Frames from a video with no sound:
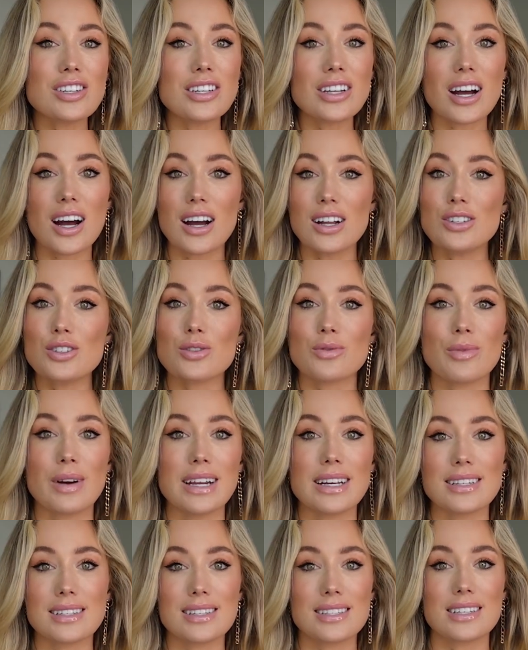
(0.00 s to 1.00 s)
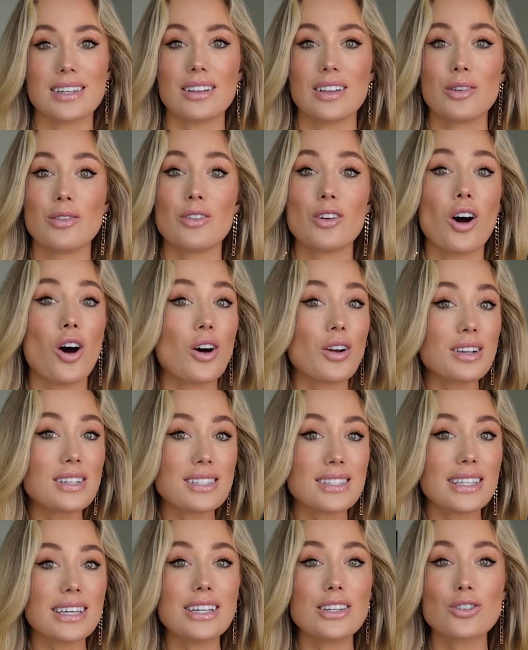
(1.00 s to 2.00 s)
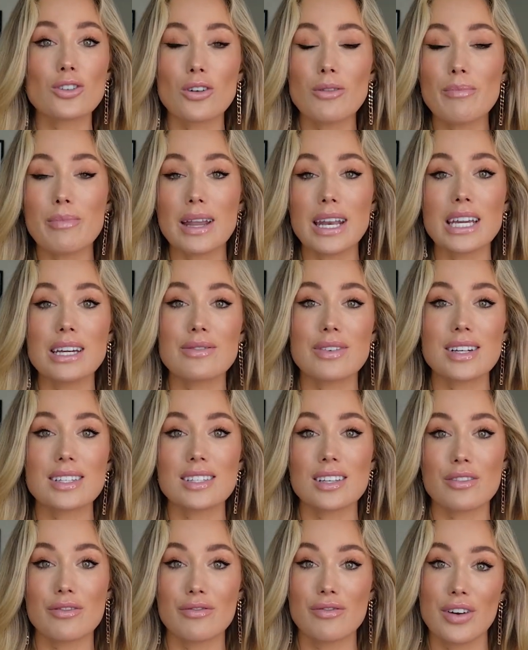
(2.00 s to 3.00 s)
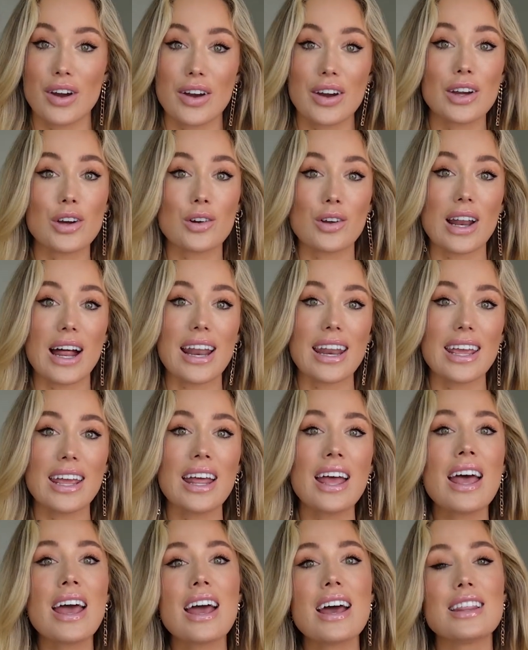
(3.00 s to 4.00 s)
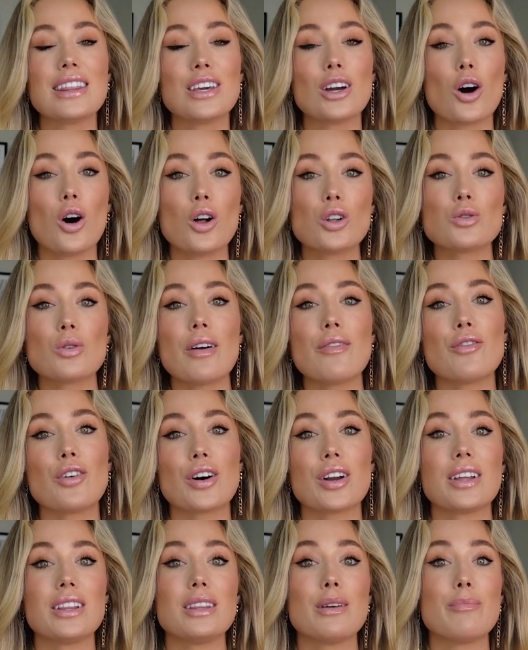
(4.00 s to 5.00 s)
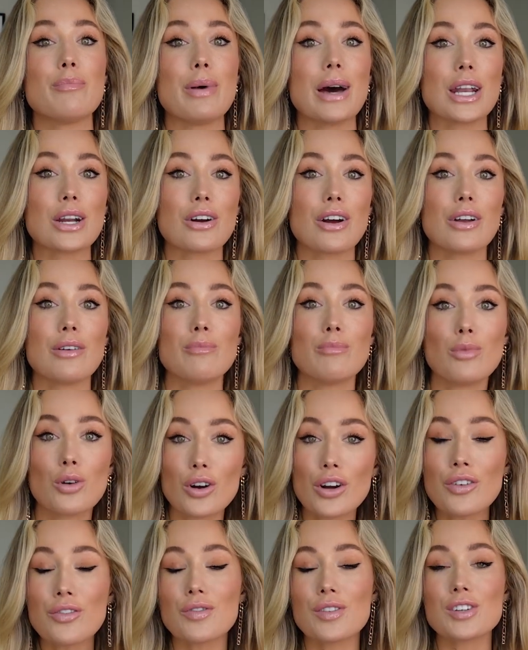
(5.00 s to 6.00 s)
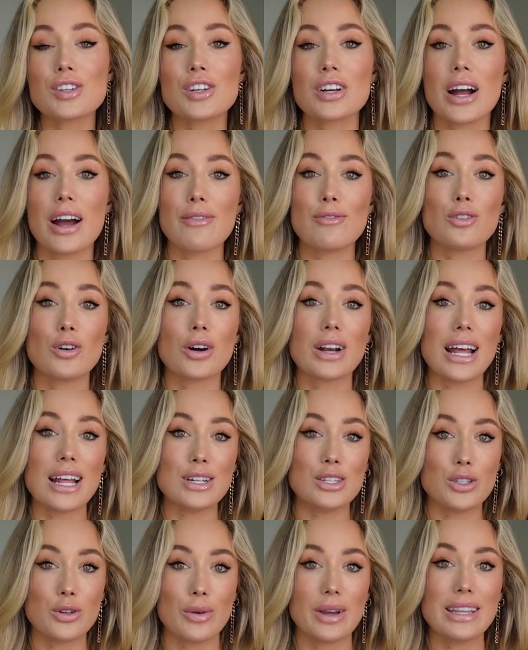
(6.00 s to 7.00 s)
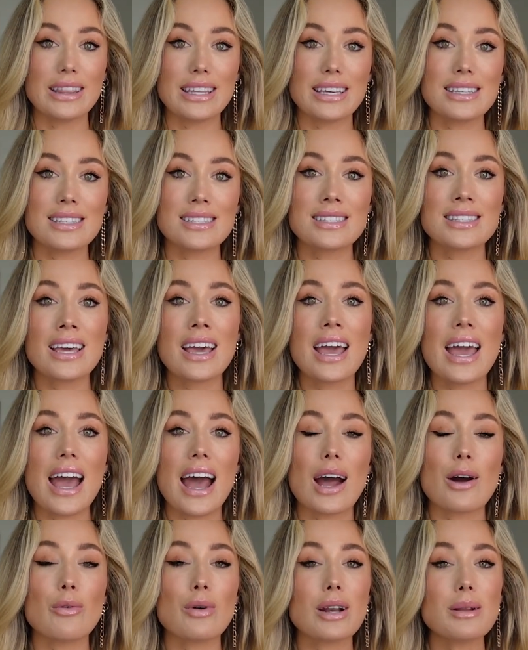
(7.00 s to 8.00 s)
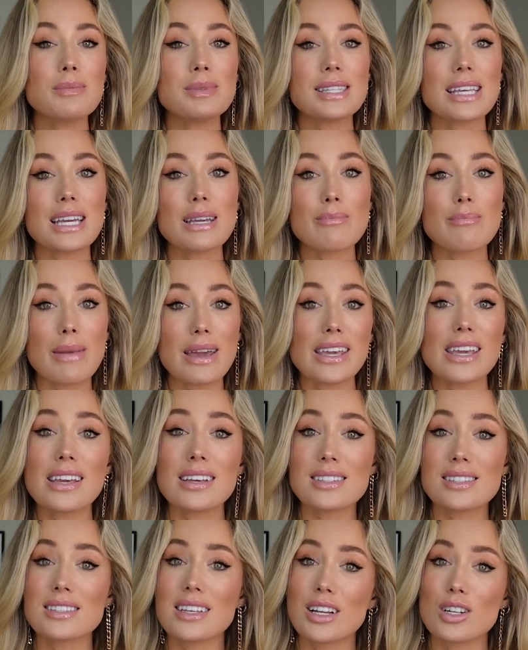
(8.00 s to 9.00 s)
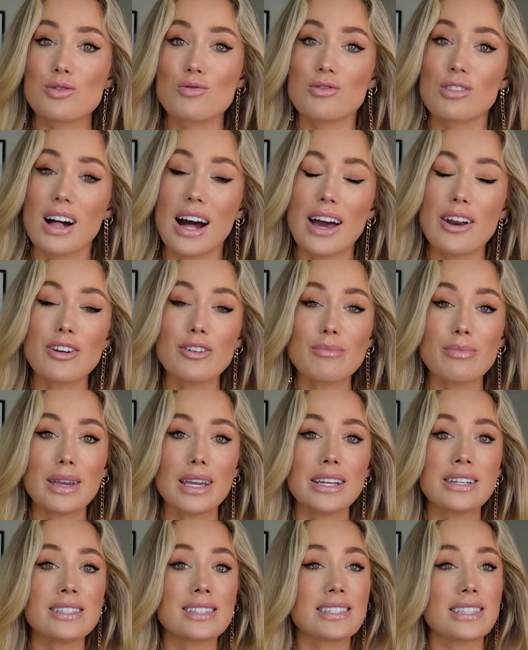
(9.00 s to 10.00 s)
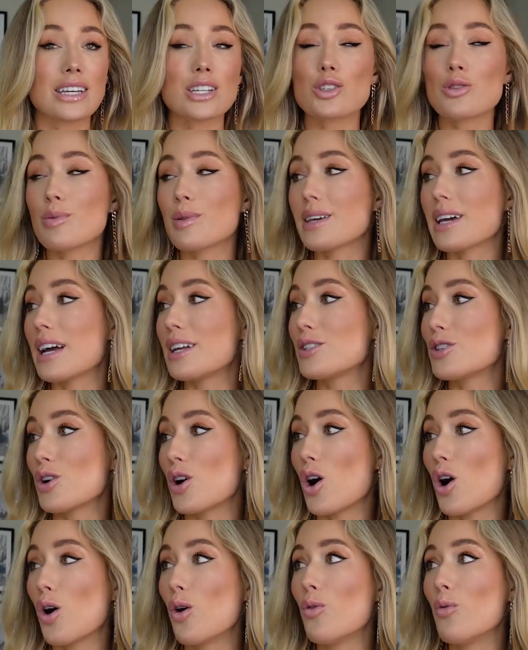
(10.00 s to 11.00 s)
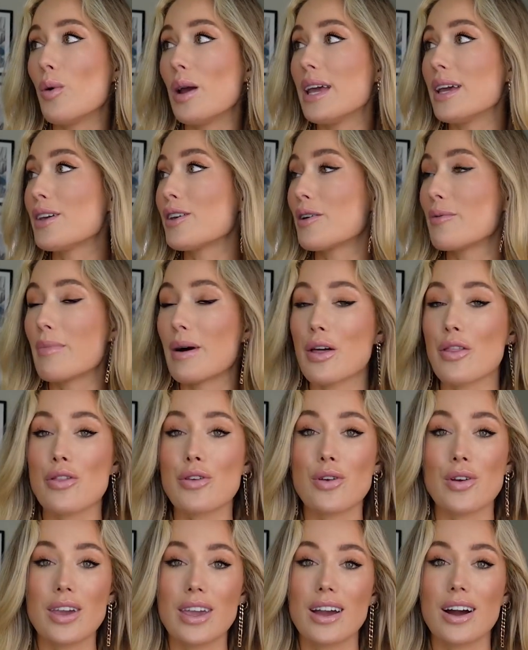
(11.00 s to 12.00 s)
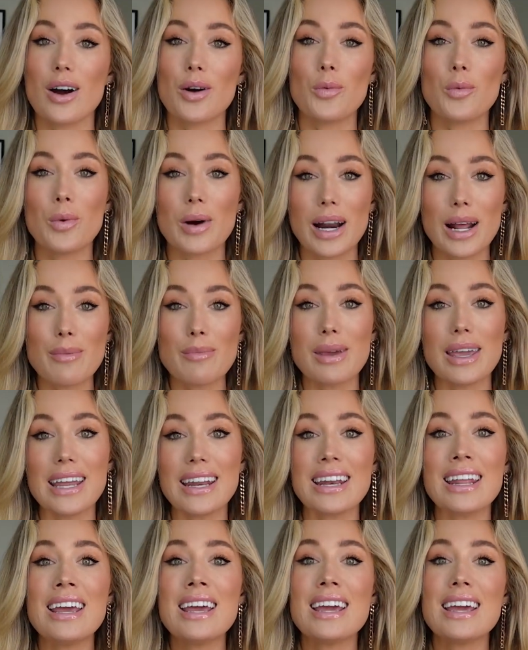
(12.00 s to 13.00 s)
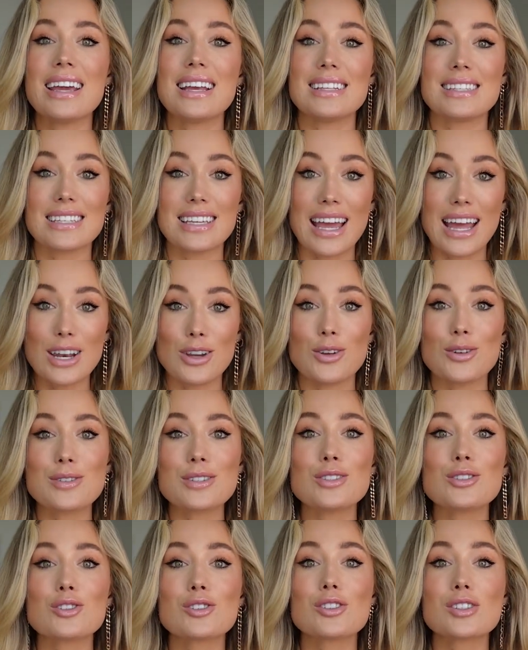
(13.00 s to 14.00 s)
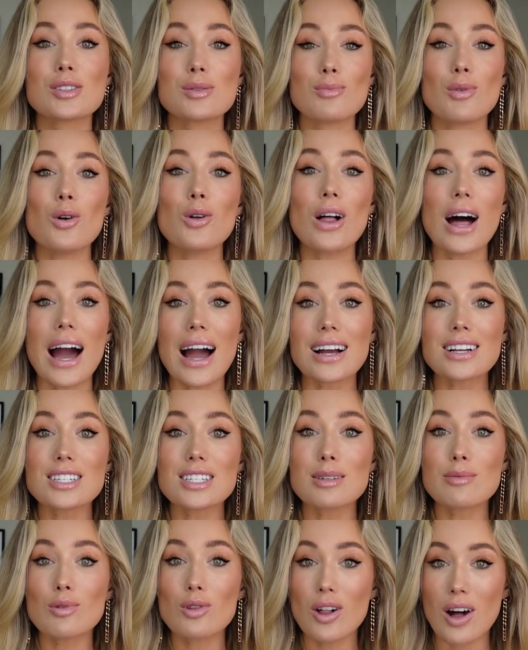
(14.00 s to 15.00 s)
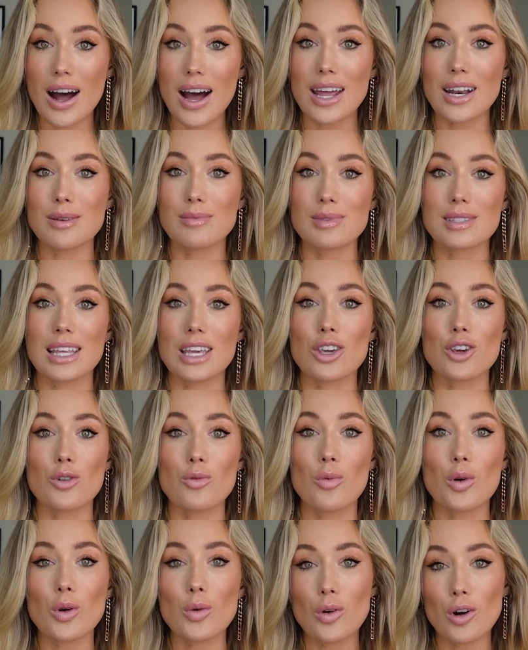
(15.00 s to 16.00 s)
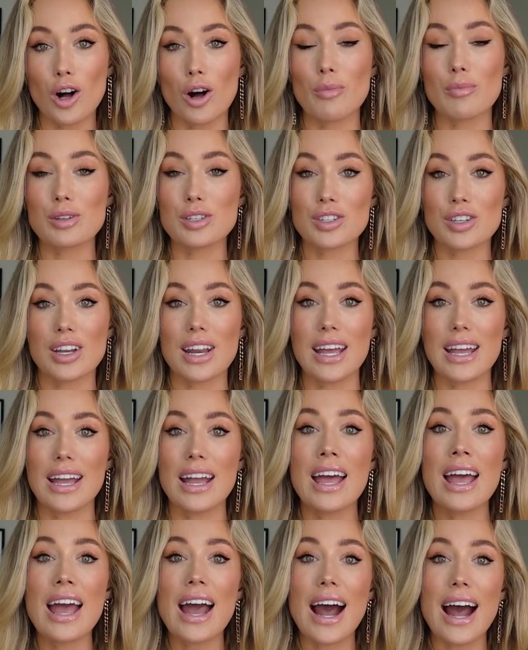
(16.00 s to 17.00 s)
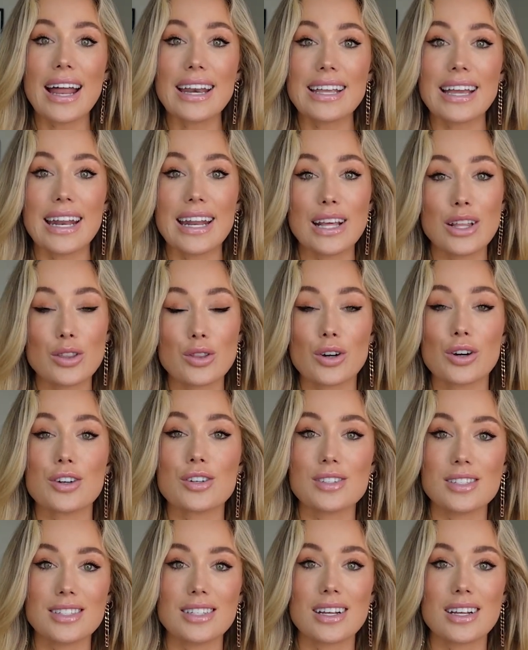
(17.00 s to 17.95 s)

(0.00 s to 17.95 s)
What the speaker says: an underrated skill, and honestly, not many of us are very good at it. The older I've gotten, the better and more efficient I've got at doing this. And when I'm saying making a schedule, I don't mean scheduling out your whole week, your month, your year. What I mean is, again, using those small actionable items that you want to accomplish today and getting those